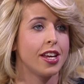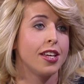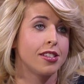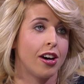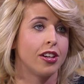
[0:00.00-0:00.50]
It
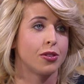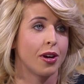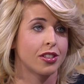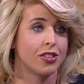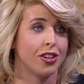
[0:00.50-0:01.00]
is hard
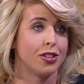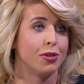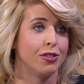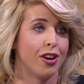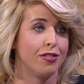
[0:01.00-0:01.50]
to
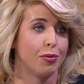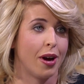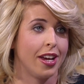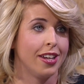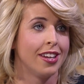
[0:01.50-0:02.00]
exercise when you're
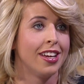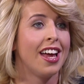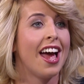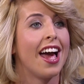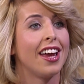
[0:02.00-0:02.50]
overweight
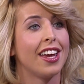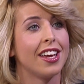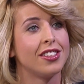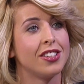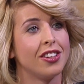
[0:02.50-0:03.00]
and
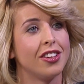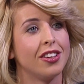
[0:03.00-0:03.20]
get to